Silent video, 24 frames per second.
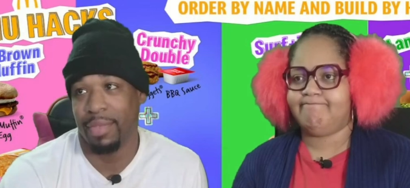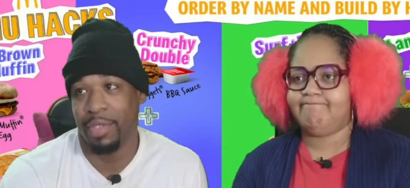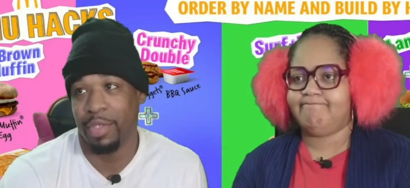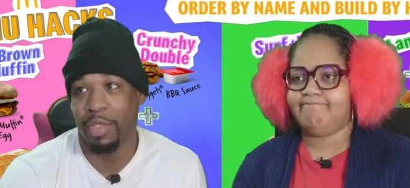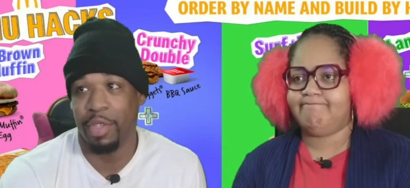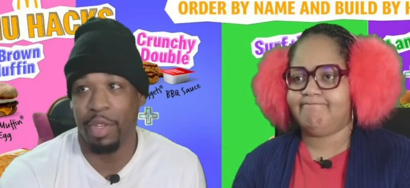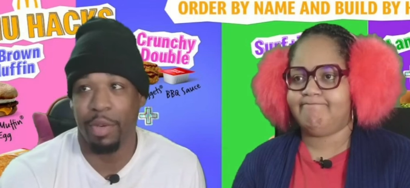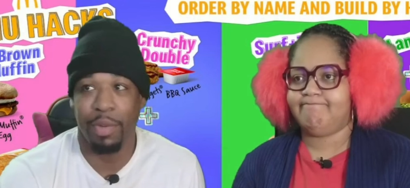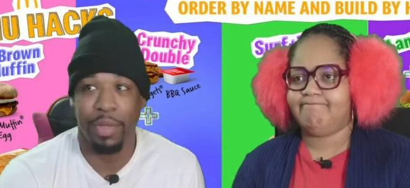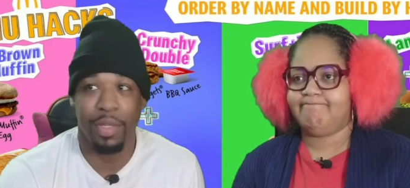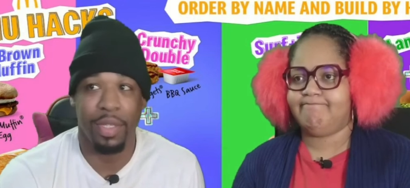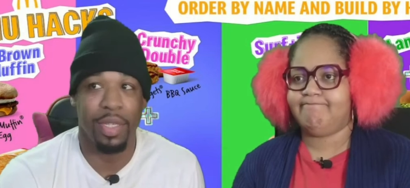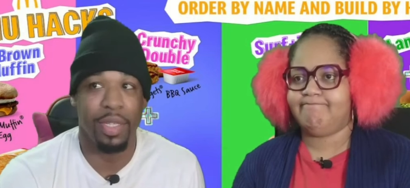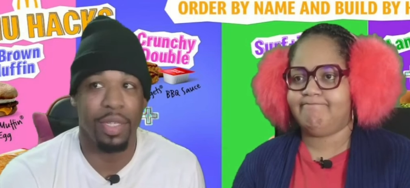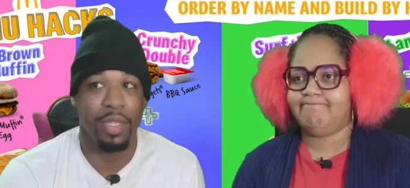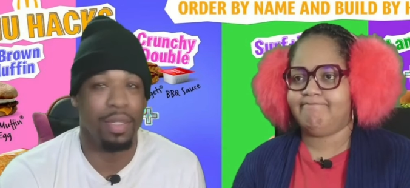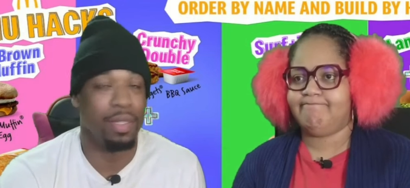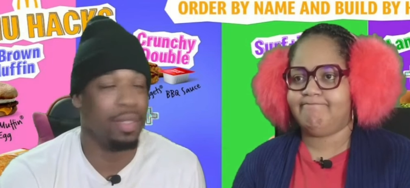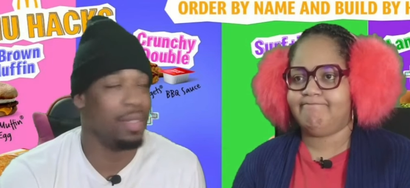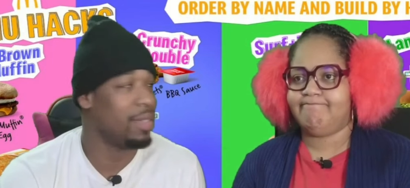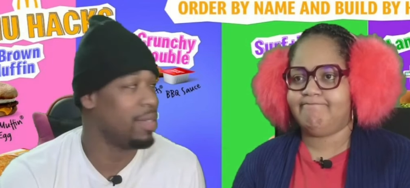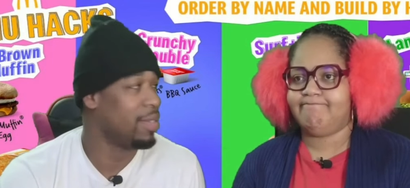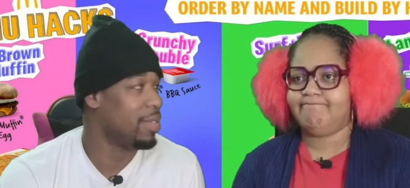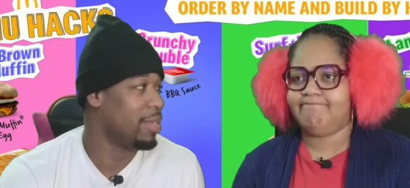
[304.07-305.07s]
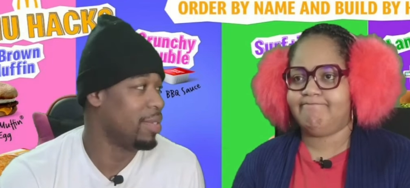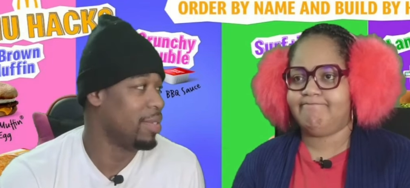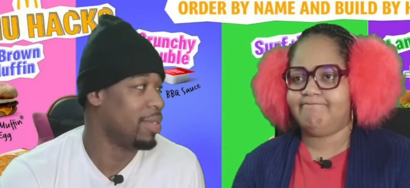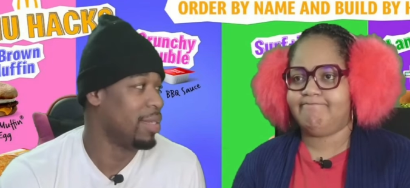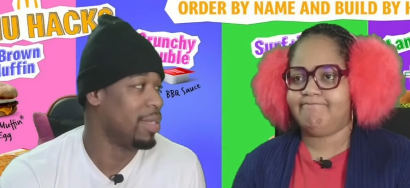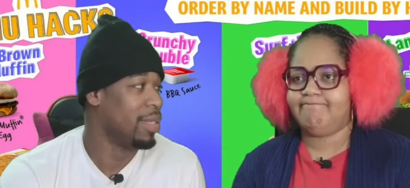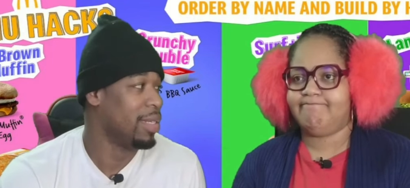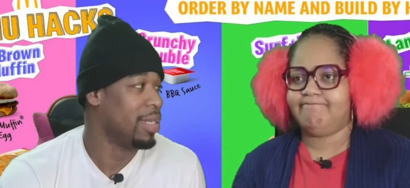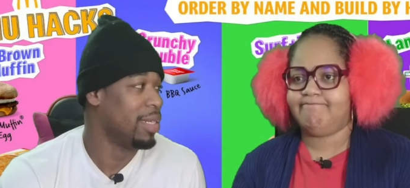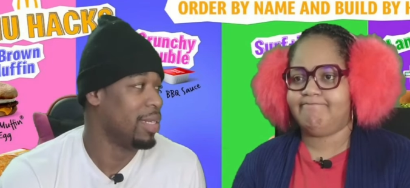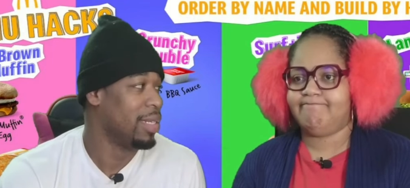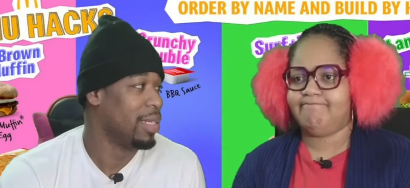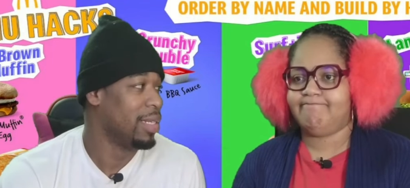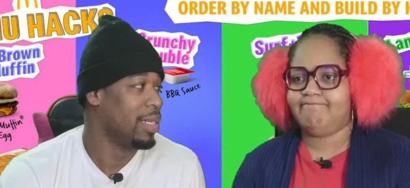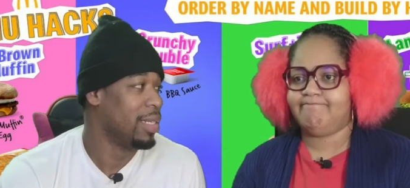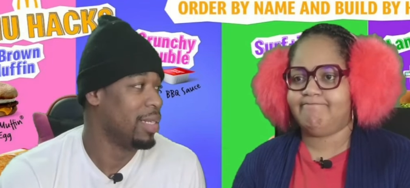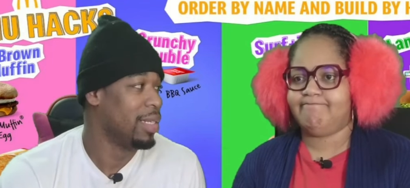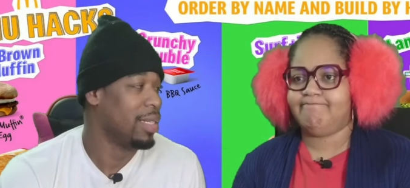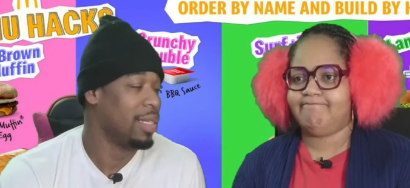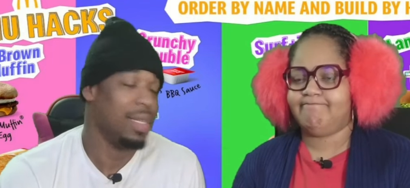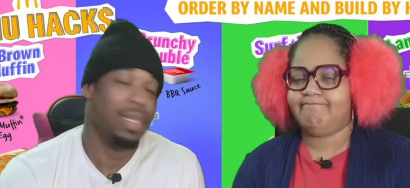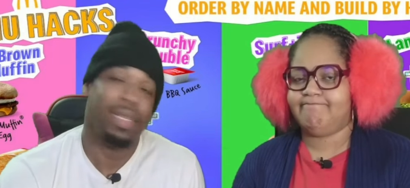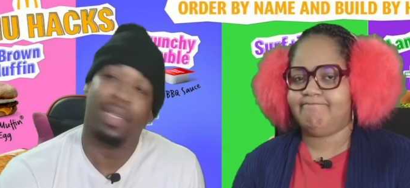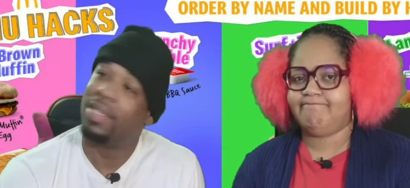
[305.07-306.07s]
Speaker 1: you know what to do?
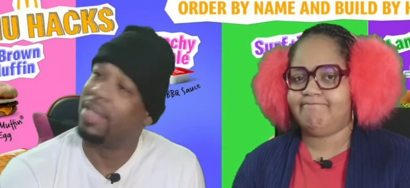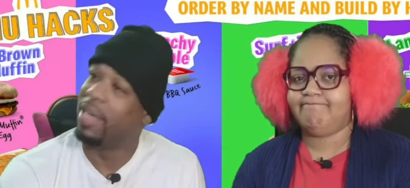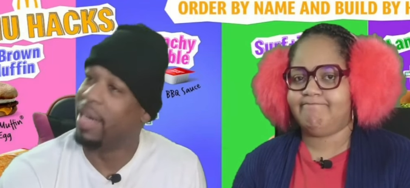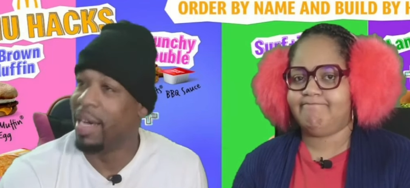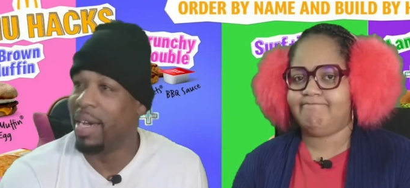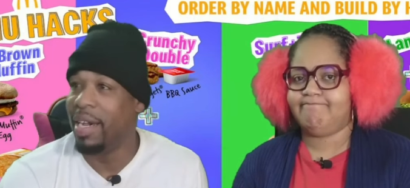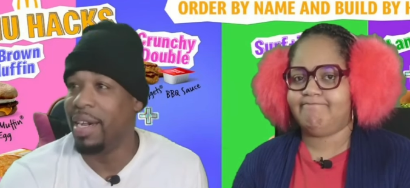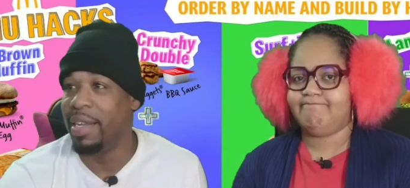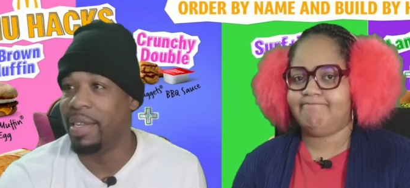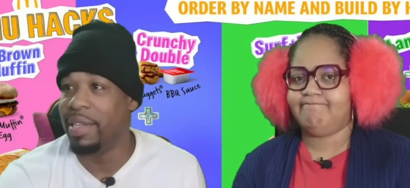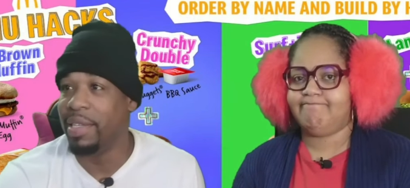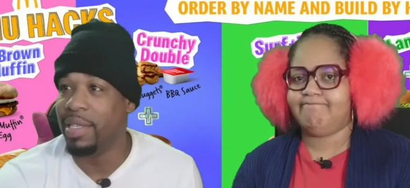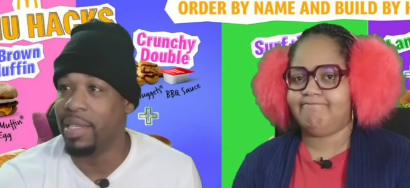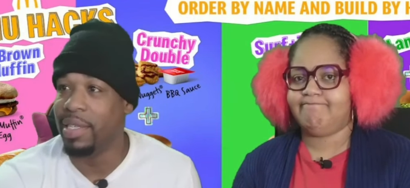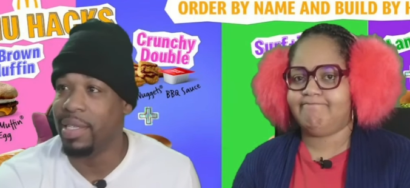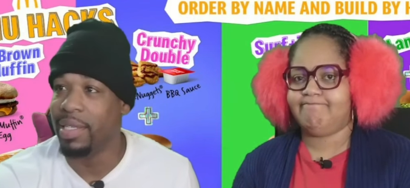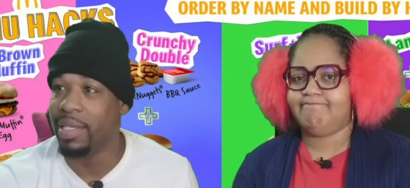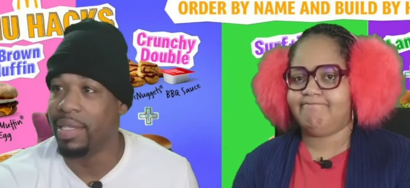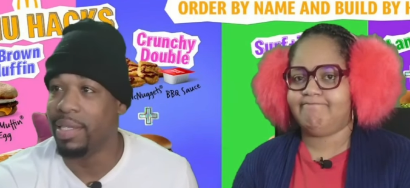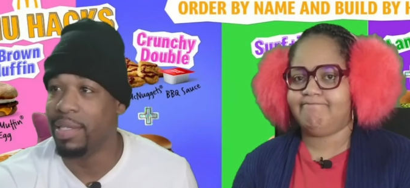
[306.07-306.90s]
Golly.